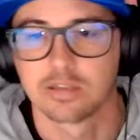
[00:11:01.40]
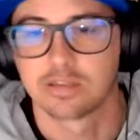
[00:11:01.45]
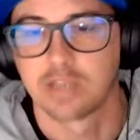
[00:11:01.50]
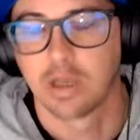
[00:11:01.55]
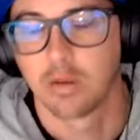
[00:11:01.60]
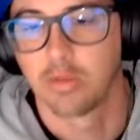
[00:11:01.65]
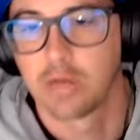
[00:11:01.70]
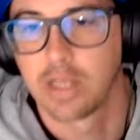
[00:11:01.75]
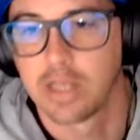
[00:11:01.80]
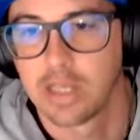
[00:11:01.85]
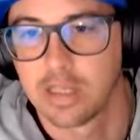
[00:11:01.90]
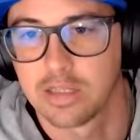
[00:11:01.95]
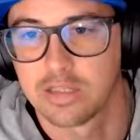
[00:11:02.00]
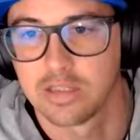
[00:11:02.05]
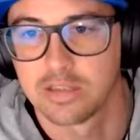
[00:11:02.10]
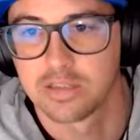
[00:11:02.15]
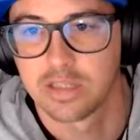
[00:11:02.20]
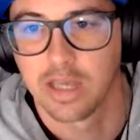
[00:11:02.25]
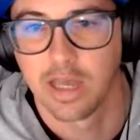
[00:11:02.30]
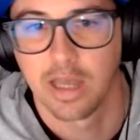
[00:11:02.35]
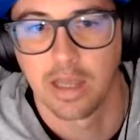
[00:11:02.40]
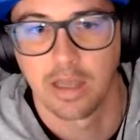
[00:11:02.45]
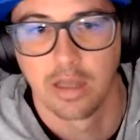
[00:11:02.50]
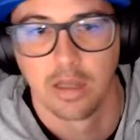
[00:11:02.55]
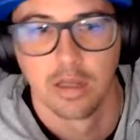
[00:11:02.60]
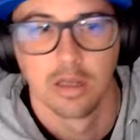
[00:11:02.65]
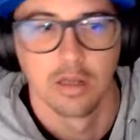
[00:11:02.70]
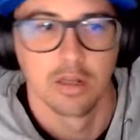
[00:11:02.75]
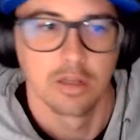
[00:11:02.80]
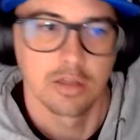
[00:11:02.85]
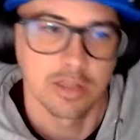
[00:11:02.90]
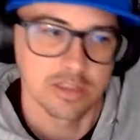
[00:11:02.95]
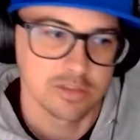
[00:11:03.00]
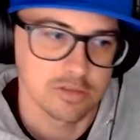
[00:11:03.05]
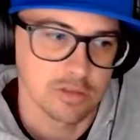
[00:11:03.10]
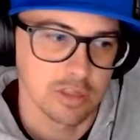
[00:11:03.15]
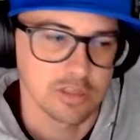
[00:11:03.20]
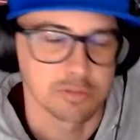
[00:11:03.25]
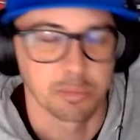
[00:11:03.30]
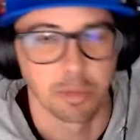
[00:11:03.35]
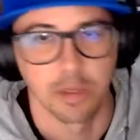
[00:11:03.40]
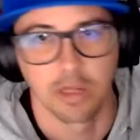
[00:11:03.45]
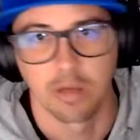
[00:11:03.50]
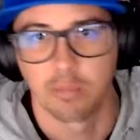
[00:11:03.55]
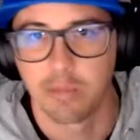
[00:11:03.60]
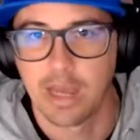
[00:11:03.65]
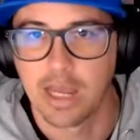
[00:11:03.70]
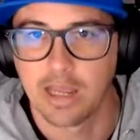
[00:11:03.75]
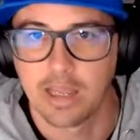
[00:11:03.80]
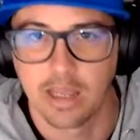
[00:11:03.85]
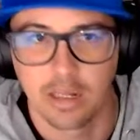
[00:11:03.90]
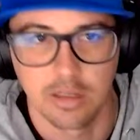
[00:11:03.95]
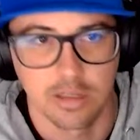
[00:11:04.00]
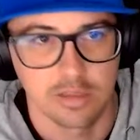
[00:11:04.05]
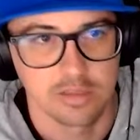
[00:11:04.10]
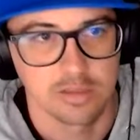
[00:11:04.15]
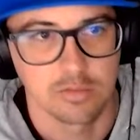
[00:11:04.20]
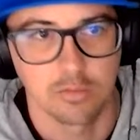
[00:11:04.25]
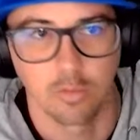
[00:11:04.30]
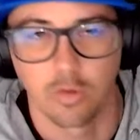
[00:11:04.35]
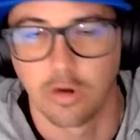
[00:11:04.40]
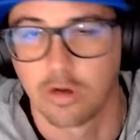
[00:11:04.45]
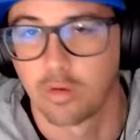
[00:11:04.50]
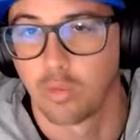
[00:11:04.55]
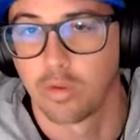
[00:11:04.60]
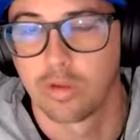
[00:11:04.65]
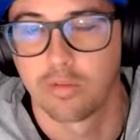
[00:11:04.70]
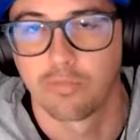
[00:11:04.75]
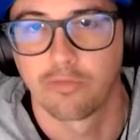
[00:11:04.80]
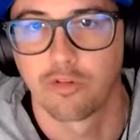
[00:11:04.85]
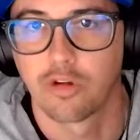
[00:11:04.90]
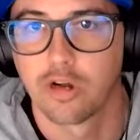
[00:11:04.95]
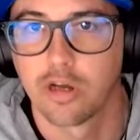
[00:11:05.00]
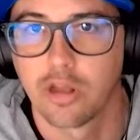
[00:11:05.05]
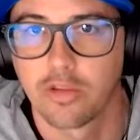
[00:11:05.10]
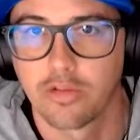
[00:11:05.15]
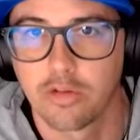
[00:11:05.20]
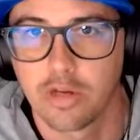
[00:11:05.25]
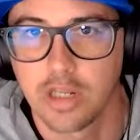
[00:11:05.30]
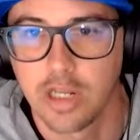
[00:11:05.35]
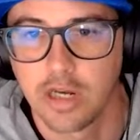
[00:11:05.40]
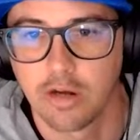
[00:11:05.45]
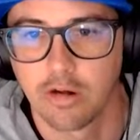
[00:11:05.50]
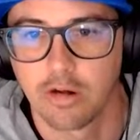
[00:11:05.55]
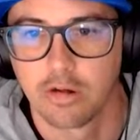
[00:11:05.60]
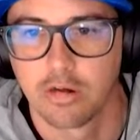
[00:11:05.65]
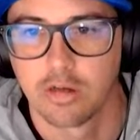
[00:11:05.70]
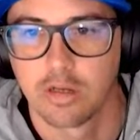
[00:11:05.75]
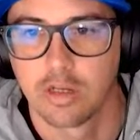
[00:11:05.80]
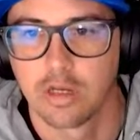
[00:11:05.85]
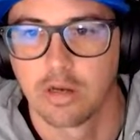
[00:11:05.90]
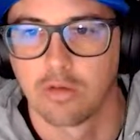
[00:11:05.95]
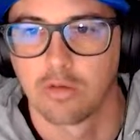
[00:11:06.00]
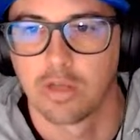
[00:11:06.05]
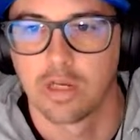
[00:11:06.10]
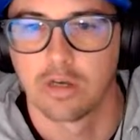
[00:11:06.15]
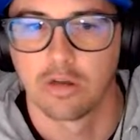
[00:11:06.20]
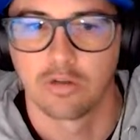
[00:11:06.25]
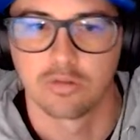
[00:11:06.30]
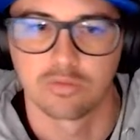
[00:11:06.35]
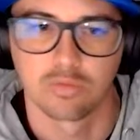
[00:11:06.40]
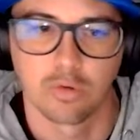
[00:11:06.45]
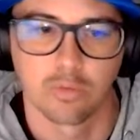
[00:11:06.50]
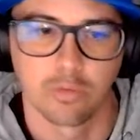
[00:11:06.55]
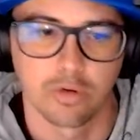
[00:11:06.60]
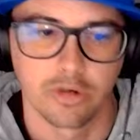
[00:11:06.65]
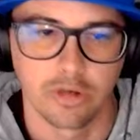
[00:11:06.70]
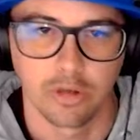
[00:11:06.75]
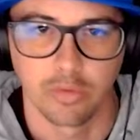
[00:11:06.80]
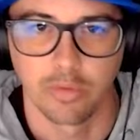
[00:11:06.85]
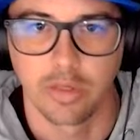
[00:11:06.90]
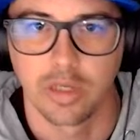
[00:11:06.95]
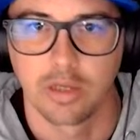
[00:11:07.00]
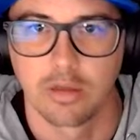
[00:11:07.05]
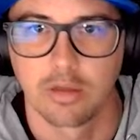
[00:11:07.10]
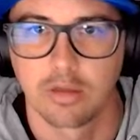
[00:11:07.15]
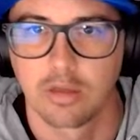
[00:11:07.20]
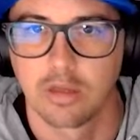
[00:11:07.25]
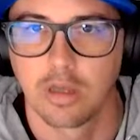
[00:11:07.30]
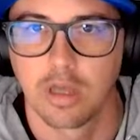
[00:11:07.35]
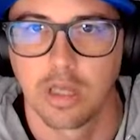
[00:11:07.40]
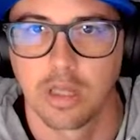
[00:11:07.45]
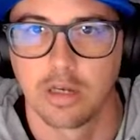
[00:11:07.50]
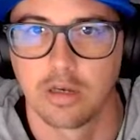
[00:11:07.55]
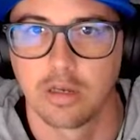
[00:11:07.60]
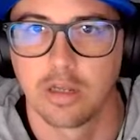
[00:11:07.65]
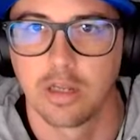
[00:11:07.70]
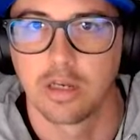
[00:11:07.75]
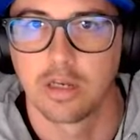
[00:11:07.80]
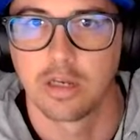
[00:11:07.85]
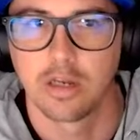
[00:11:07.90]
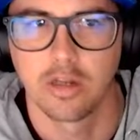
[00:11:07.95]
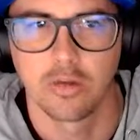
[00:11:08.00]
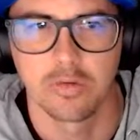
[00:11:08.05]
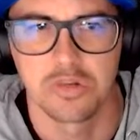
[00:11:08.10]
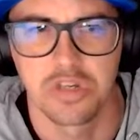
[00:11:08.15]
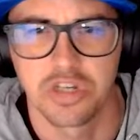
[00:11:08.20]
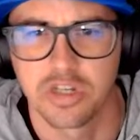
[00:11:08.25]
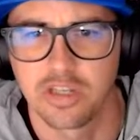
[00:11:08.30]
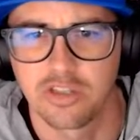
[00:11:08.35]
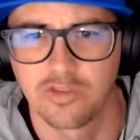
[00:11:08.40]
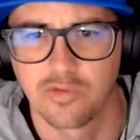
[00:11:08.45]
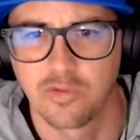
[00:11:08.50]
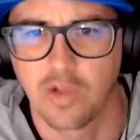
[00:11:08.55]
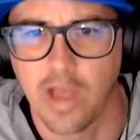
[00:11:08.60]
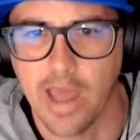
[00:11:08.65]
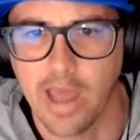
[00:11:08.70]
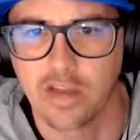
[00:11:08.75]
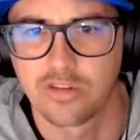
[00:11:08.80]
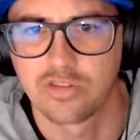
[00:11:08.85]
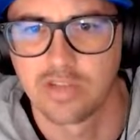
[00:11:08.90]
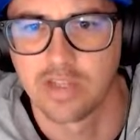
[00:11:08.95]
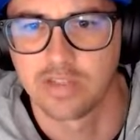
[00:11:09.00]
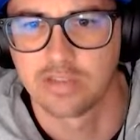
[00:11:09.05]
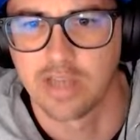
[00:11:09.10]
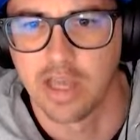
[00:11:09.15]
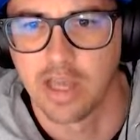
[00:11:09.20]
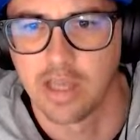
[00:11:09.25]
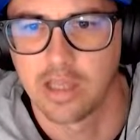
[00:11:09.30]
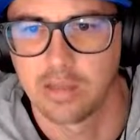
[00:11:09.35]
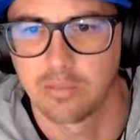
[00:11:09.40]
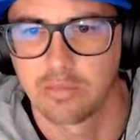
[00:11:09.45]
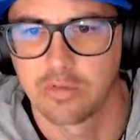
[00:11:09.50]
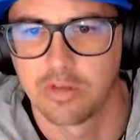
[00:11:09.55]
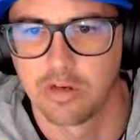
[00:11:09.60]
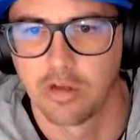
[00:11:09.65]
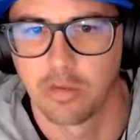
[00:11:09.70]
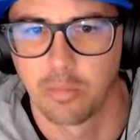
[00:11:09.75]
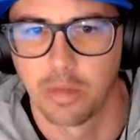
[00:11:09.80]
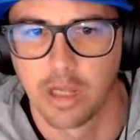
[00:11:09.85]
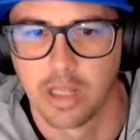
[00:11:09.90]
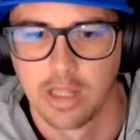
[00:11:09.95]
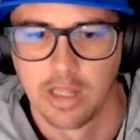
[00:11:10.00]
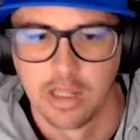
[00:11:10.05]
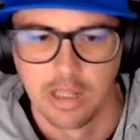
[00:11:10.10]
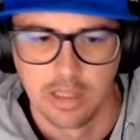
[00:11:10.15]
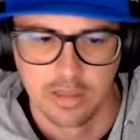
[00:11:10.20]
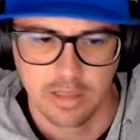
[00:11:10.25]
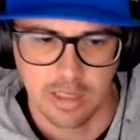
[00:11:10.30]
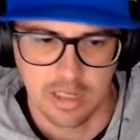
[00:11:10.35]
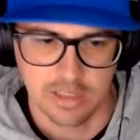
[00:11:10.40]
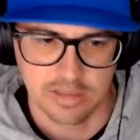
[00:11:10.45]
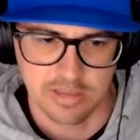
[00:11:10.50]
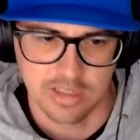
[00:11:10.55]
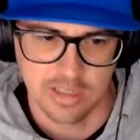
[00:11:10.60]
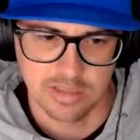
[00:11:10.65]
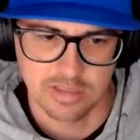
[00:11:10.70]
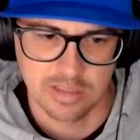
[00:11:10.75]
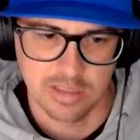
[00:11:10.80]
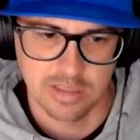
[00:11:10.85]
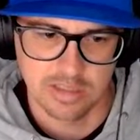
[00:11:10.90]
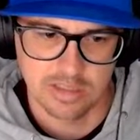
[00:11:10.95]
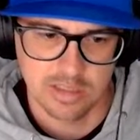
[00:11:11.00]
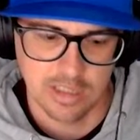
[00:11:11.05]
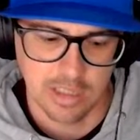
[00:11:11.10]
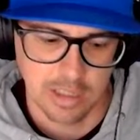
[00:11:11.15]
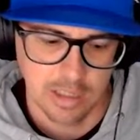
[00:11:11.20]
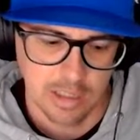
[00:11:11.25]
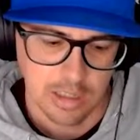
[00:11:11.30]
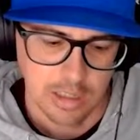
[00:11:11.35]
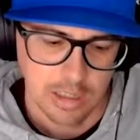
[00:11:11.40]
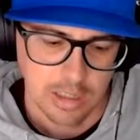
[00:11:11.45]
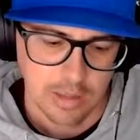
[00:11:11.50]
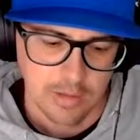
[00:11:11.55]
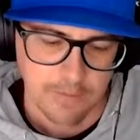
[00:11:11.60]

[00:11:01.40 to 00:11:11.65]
this guy, we didn't get this guy, let's bring him back in, let's work with him for another year. He knows what we're doing, and he's flashed at times, but the consistency,